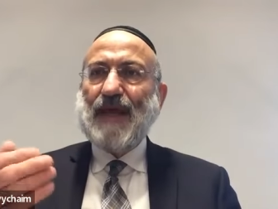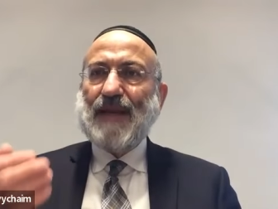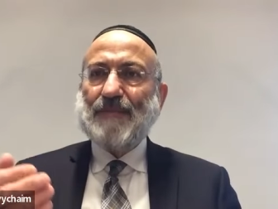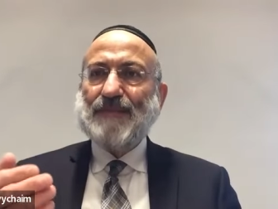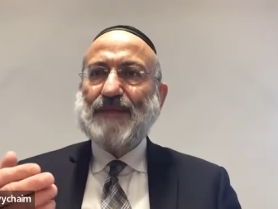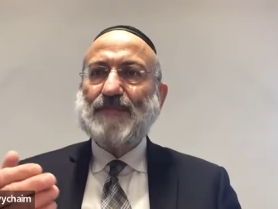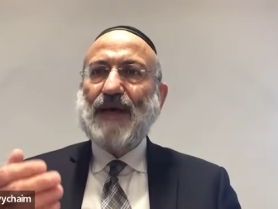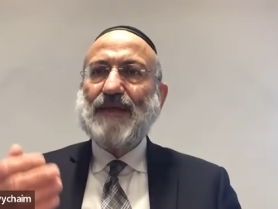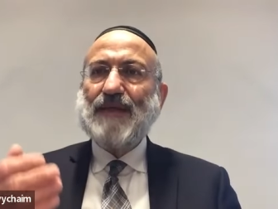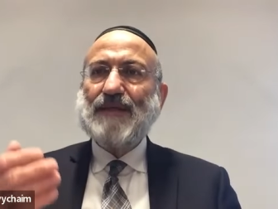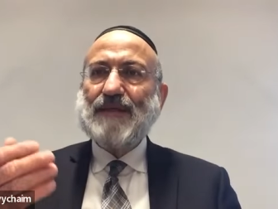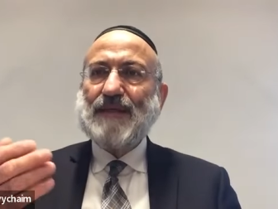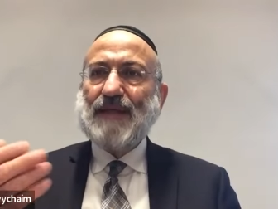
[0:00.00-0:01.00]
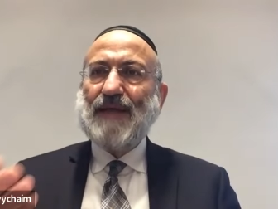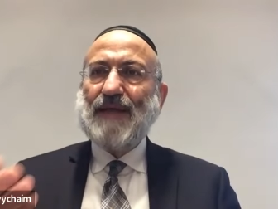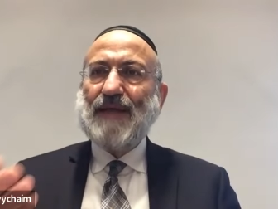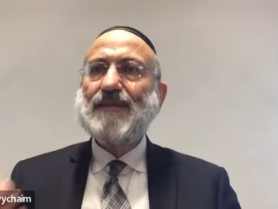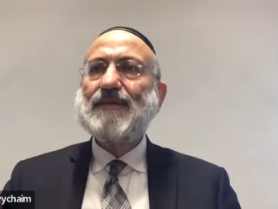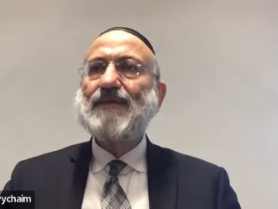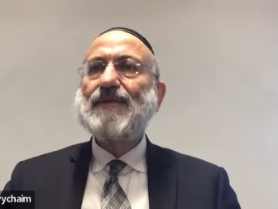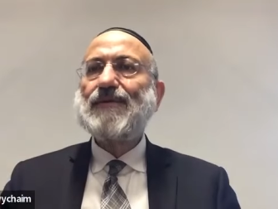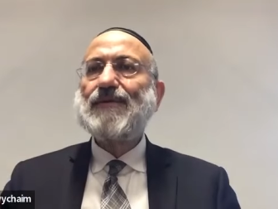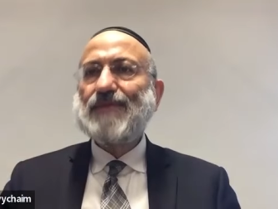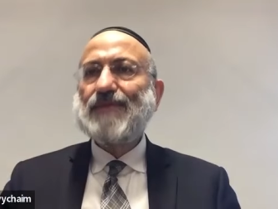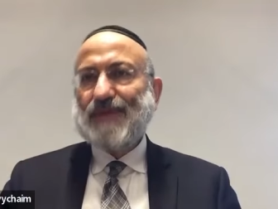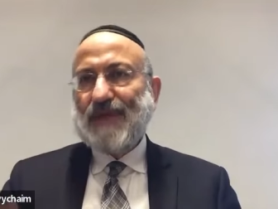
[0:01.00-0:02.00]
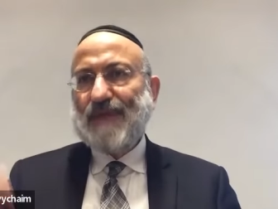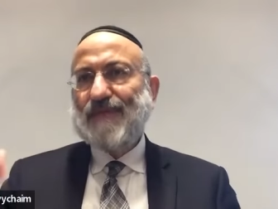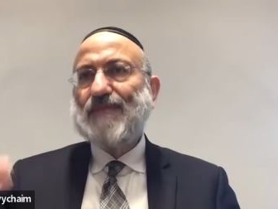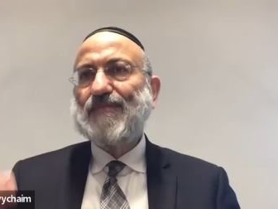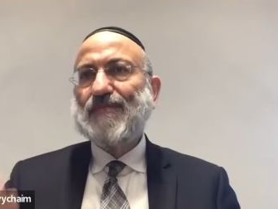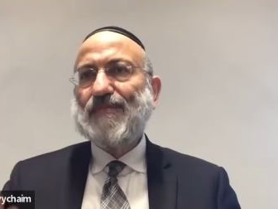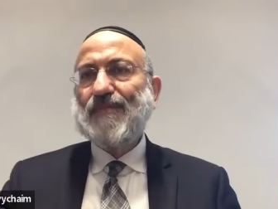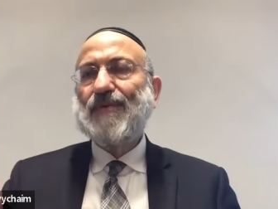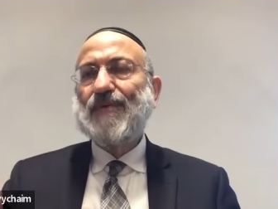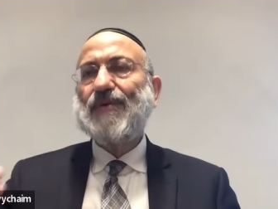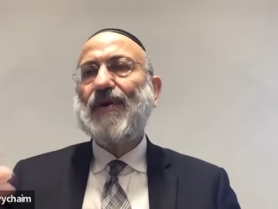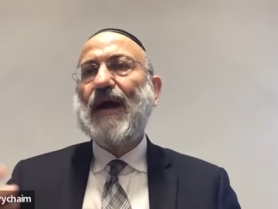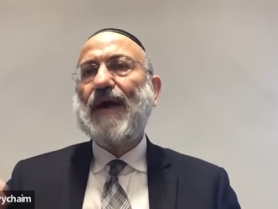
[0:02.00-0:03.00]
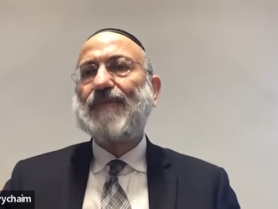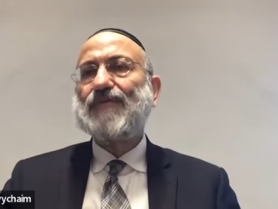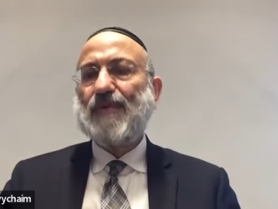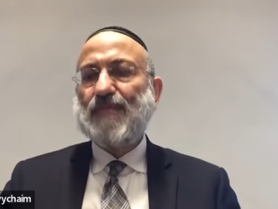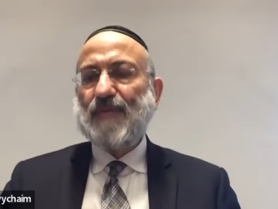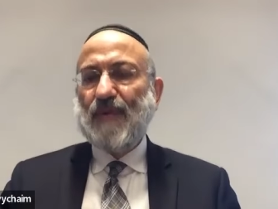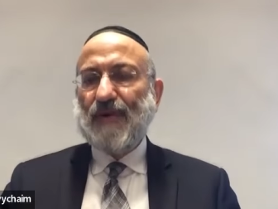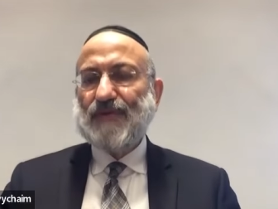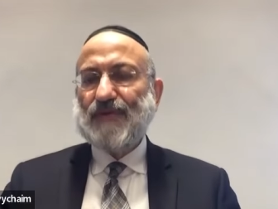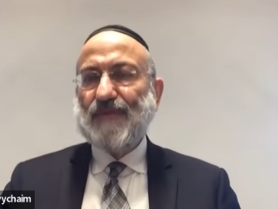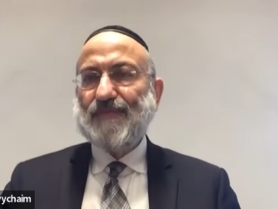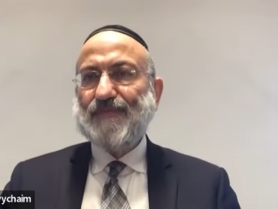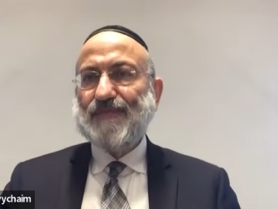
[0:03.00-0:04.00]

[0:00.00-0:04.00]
i smiling, you know, even, oh, I have to remorse.